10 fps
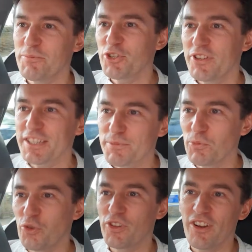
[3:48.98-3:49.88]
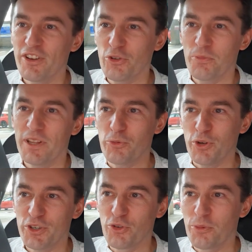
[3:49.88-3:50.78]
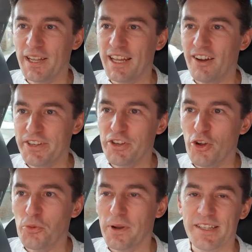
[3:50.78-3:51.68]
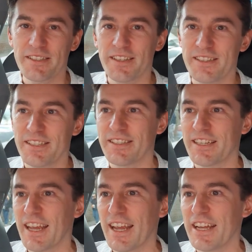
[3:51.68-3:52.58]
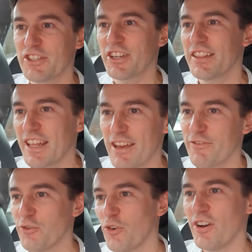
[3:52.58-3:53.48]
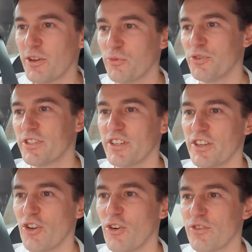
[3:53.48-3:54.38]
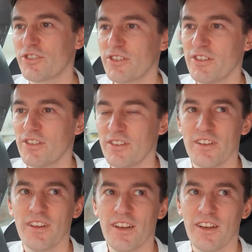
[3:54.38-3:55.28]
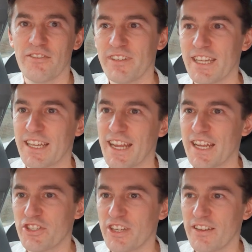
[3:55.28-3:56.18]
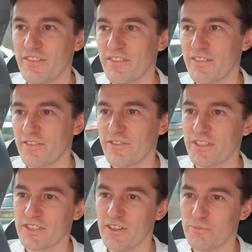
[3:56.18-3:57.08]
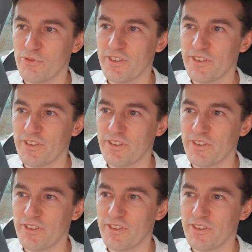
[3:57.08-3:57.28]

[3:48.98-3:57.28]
doing this more than I normally would. Normally I know when it's gonna disengage and therefore I would not uh, re-engage it, for example,